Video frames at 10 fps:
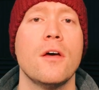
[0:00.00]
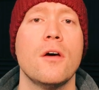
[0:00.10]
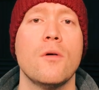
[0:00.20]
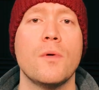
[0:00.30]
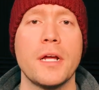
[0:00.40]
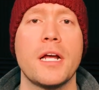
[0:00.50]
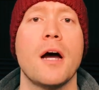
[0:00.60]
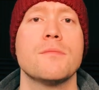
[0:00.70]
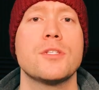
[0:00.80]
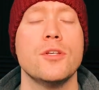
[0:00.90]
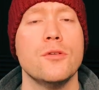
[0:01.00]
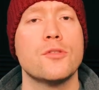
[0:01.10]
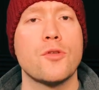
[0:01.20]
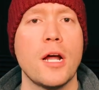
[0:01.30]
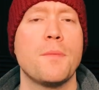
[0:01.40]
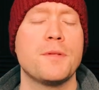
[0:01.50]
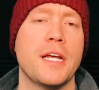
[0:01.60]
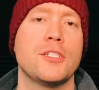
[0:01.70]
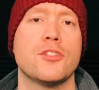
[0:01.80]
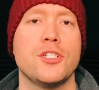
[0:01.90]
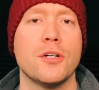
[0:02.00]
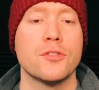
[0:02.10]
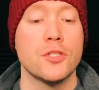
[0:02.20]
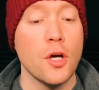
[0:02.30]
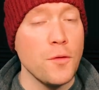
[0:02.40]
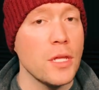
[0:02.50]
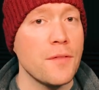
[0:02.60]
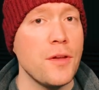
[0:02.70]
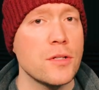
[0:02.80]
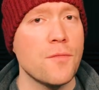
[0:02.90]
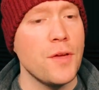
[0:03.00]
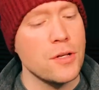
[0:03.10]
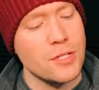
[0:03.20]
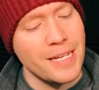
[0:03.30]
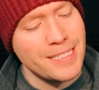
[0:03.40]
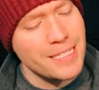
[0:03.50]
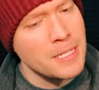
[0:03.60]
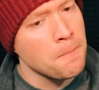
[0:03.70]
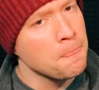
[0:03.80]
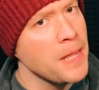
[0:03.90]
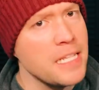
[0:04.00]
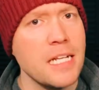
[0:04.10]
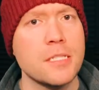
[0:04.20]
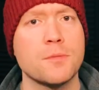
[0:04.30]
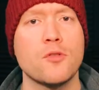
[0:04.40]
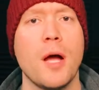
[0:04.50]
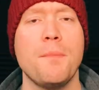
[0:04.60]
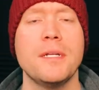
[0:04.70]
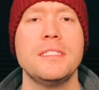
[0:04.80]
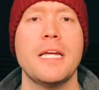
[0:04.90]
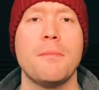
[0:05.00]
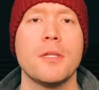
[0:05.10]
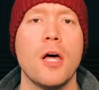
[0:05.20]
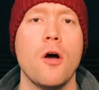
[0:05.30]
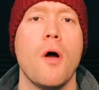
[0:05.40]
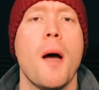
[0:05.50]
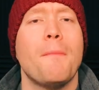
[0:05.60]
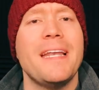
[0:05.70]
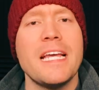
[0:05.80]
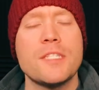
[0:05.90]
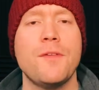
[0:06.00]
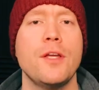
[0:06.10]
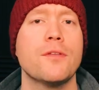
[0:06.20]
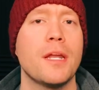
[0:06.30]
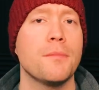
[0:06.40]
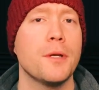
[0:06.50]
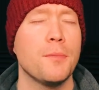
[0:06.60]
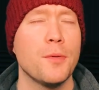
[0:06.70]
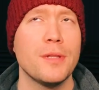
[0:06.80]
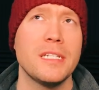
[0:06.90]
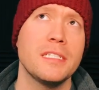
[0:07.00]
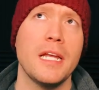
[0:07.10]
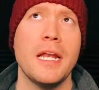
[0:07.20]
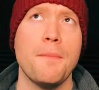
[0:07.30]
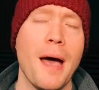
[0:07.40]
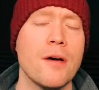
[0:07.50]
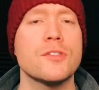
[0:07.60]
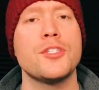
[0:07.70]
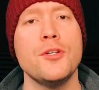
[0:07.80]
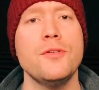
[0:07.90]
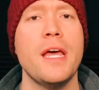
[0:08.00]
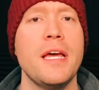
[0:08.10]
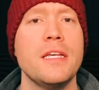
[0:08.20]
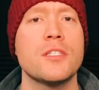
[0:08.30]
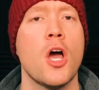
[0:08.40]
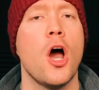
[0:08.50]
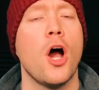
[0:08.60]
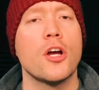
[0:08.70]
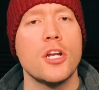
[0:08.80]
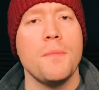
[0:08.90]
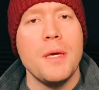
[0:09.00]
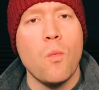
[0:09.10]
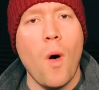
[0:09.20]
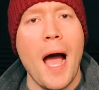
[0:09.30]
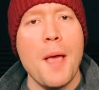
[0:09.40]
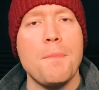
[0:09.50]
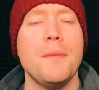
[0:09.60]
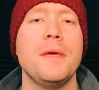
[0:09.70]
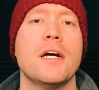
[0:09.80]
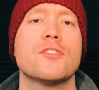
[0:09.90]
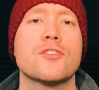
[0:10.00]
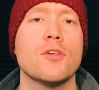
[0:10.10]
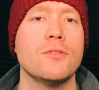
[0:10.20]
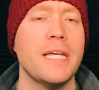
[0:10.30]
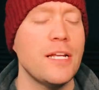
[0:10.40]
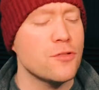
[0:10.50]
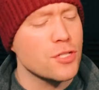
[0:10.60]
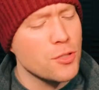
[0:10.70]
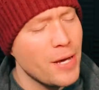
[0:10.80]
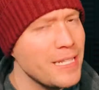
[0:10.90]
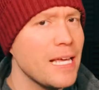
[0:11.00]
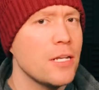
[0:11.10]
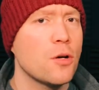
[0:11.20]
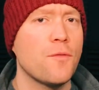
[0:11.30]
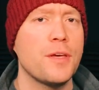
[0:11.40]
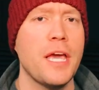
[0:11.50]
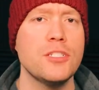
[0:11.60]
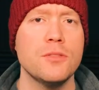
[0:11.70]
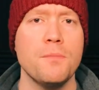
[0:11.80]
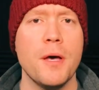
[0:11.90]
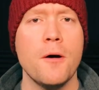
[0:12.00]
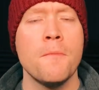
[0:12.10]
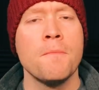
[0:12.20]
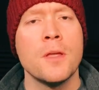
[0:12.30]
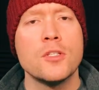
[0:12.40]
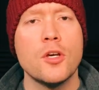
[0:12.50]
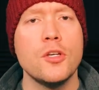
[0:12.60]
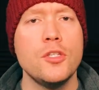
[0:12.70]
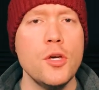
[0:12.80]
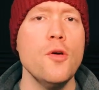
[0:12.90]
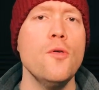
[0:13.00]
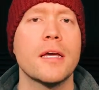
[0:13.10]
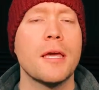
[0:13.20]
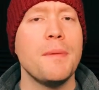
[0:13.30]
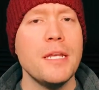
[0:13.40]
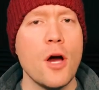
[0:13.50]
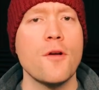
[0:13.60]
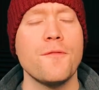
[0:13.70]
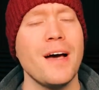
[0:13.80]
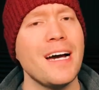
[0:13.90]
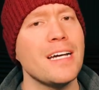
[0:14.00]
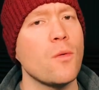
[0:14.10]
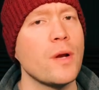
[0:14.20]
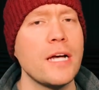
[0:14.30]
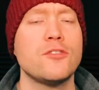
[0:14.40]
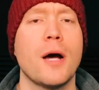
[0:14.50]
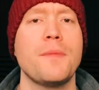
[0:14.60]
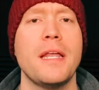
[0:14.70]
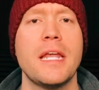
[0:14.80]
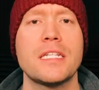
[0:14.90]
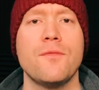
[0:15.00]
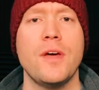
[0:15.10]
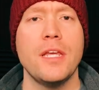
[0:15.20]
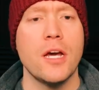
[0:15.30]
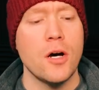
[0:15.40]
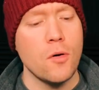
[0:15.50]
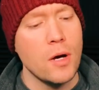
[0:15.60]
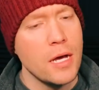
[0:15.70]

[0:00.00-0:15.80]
when it comes to trying to protect your children. So if you like videos and videos like this, hit that subscribe button down below. My next video that I'm gonna be releasing in about two days are gonna be why B B guns are so dangerous. So hit that notification bell so you can be notified when I drop that next video.